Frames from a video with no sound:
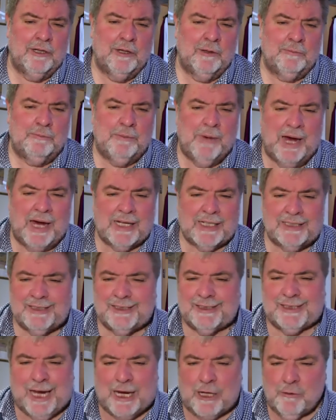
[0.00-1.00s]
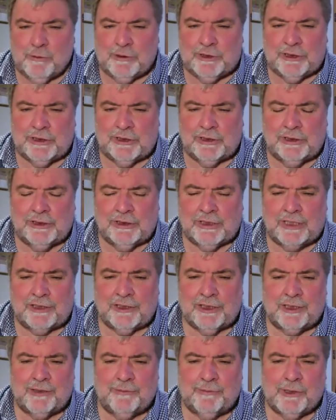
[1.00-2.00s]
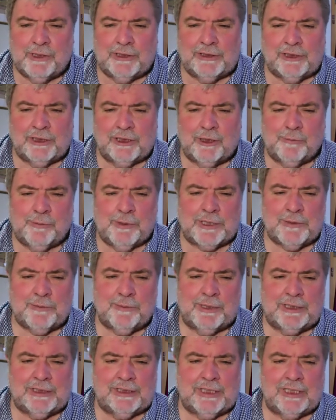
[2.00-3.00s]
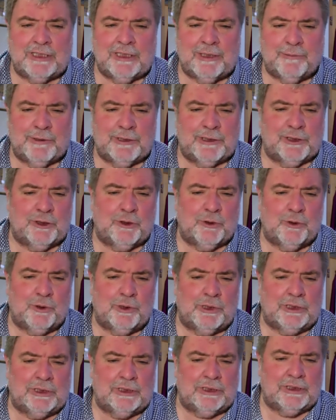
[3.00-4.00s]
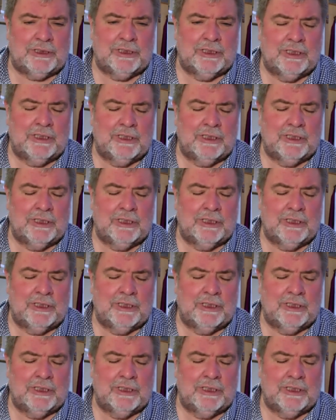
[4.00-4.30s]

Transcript: Mark and sandwiches as a device to help us make sense of the stories,